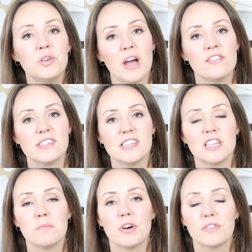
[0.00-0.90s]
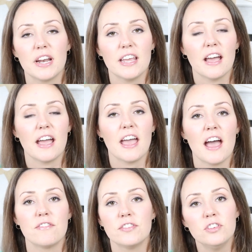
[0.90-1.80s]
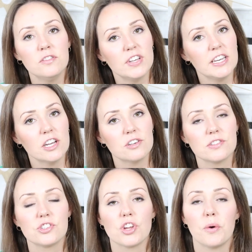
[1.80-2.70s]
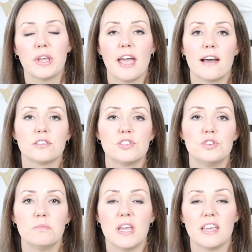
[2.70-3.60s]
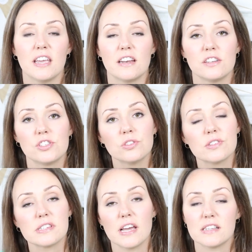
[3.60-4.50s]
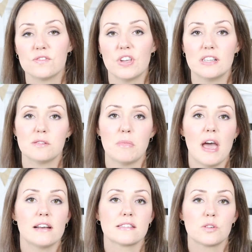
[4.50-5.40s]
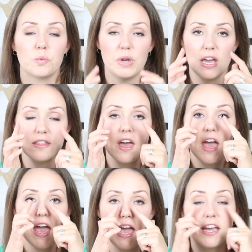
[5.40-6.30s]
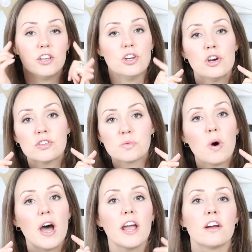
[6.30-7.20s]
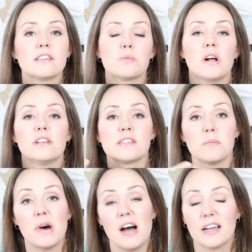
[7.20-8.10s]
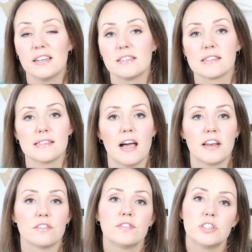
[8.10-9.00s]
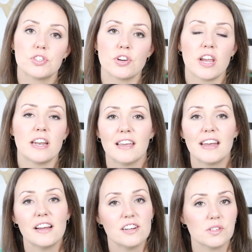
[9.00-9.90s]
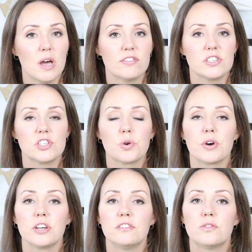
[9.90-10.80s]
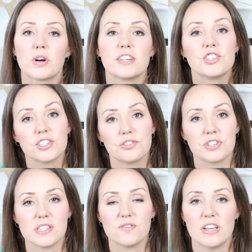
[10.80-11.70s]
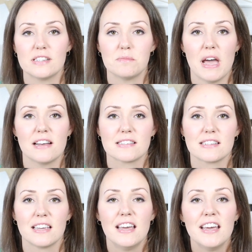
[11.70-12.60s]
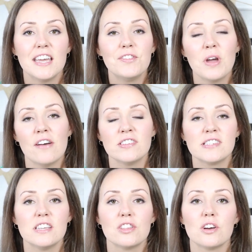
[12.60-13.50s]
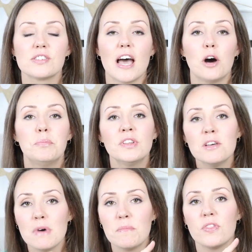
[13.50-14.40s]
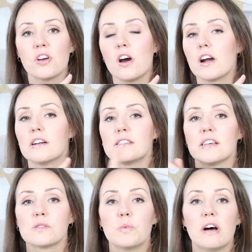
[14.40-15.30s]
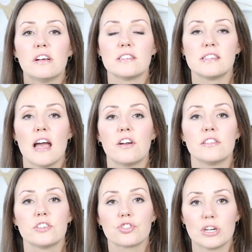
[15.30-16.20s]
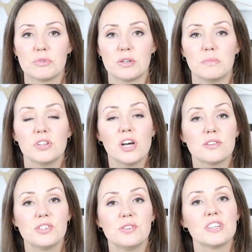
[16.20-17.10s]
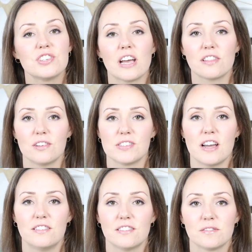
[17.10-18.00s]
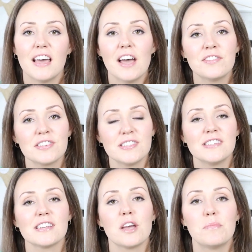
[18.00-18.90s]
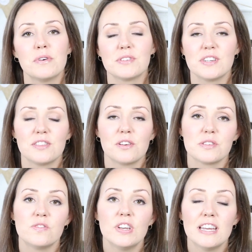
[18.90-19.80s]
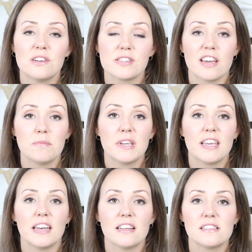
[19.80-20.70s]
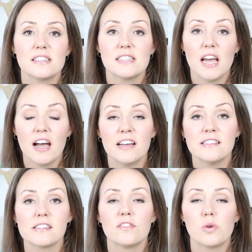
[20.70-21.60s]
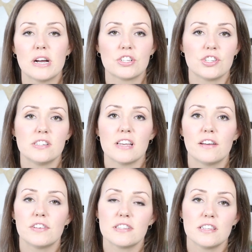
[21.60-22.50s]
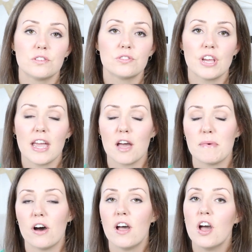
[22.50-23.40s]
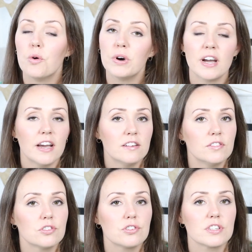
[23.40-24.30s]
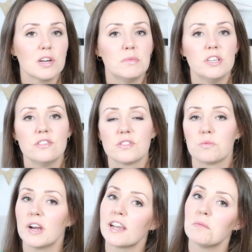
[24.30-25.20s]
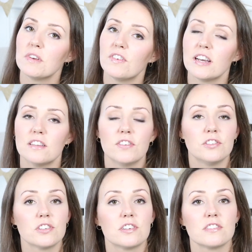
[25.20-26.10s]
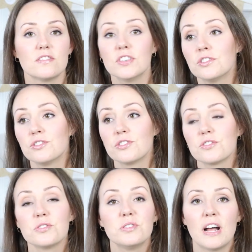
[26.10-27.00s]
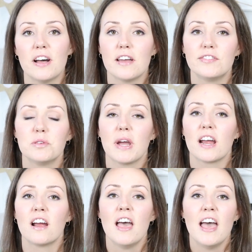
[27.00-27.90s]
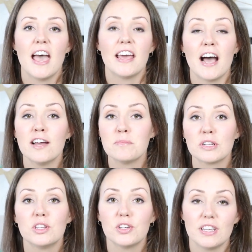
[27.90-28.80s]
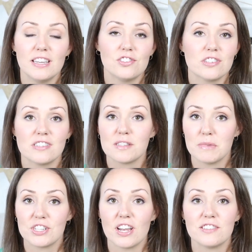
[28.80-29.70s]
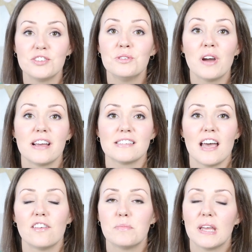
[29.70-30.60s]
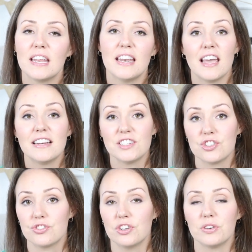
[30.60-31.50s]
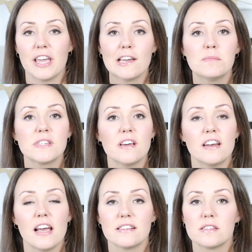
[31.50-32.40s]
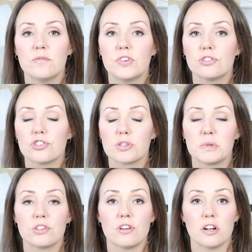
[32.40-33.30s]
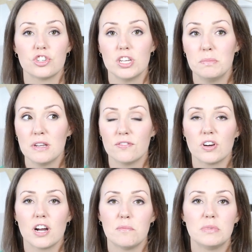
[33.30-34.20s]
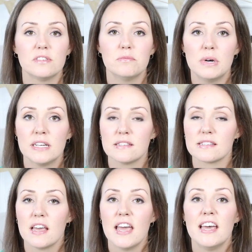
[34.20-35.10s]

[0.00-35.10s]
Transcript: you haven't seen them already, I have a few videos showing how to make an adult size face mask with a nose wire as well as a pocket to slide a filter in. And I also have a tutorial for a children's face mask. If you haven't seen those, I'll put them up in the cards as well as down in the description below so you can check those out. Ever since I posted those videos, I've been getting tons of questions every single day about what kind of filters can we use, where can we find the filters. Filters are sold out everywhere and I've been looking just as much as you guys have been and it's true. Amazon has some filters but they're not shipping for a couple of months.